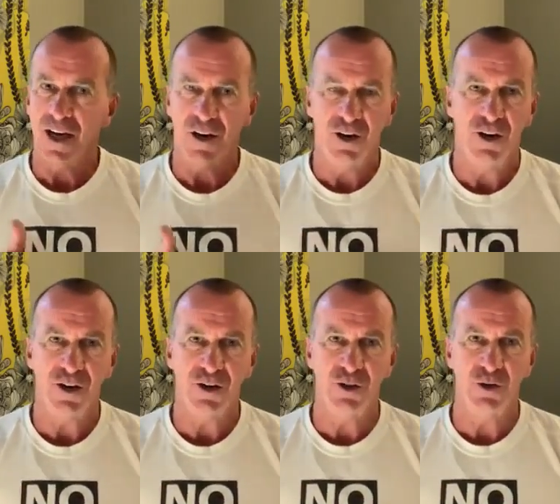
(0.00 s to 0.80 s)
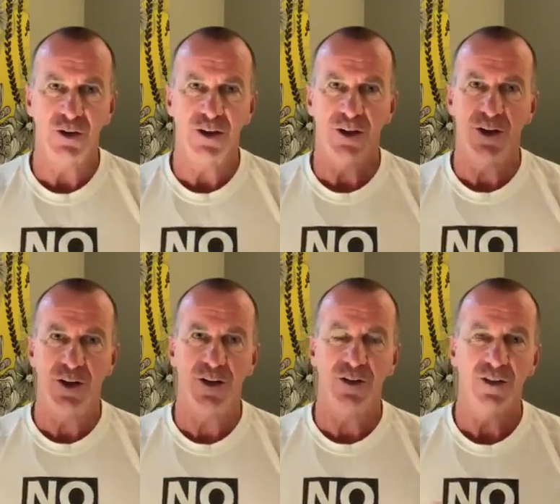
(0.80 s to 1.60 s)
And I know you can do it. I know
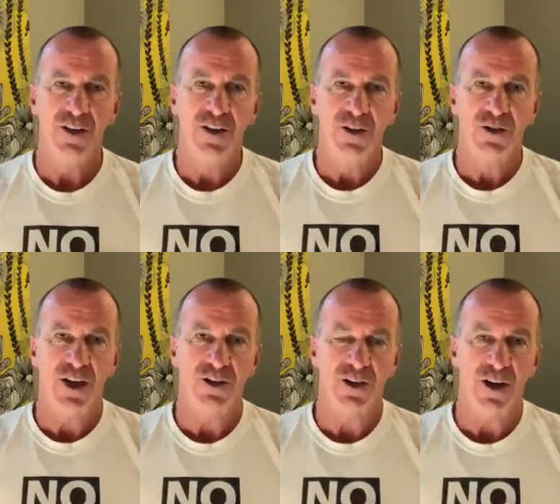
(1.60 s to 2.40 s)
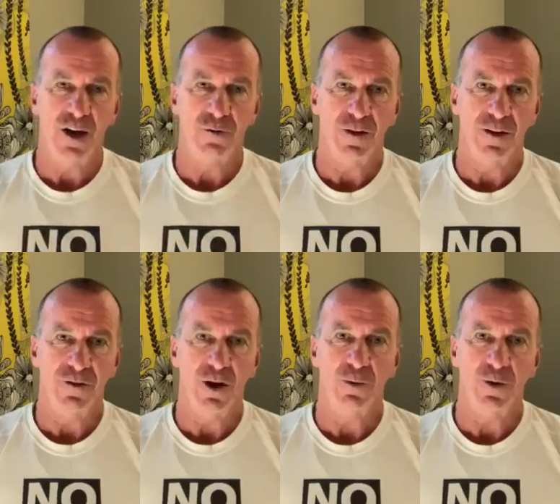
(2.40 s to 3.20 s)
you can change your life and
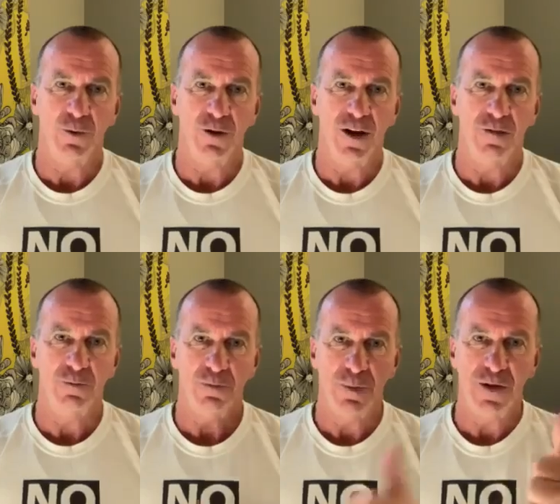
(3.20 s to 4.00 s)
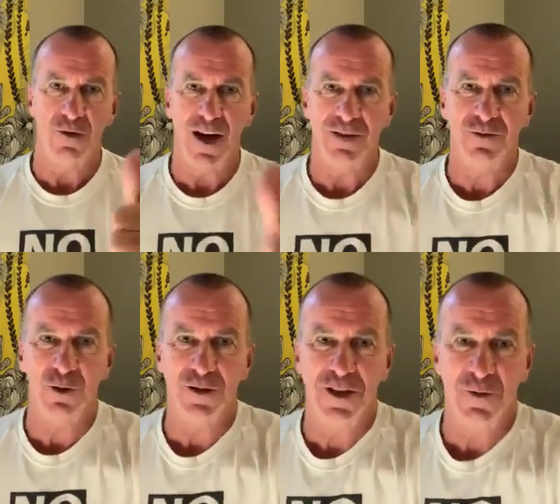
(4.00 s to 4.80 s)
live an optimal life. Be great.
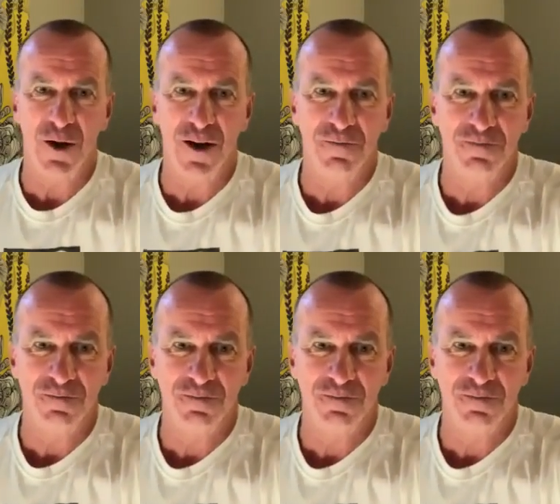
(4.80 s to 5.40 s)
Talk to you tomorrow.